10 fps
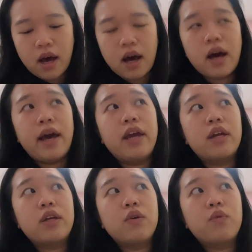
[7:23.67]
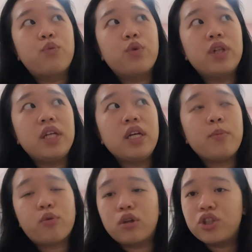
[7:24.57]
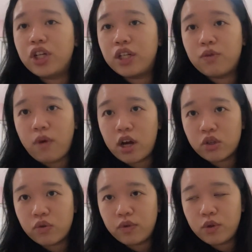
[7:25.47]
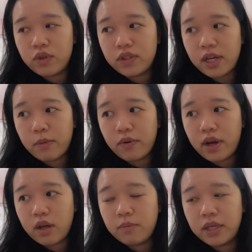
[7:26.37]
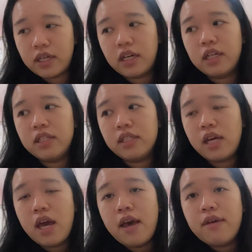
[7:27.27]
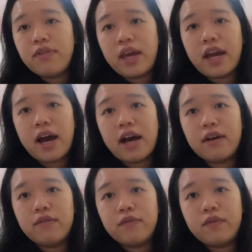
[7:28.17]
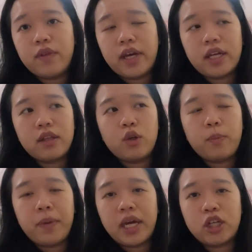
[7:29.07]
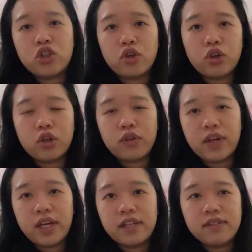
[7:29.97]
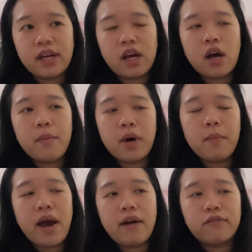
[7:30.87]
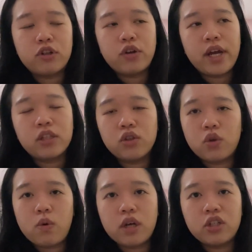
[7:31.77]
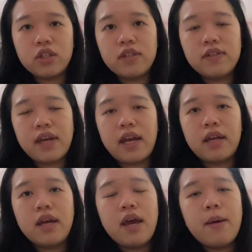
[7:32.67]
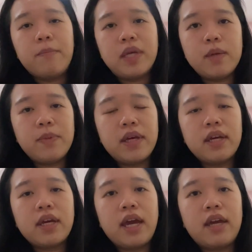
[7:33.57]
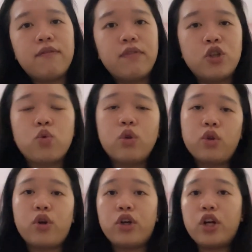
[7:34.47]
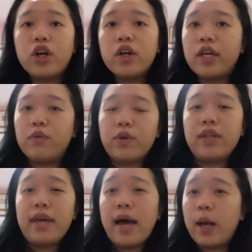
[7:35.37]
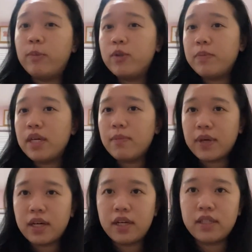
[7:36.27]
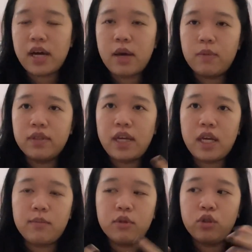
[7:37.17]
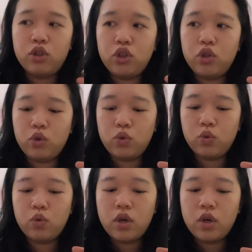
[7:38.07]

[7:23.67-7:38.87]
I really appreciated Roche Review this time around because they have like little picture things that come up after you answer the questions, and me being a visual learner, it really helped me because I was able to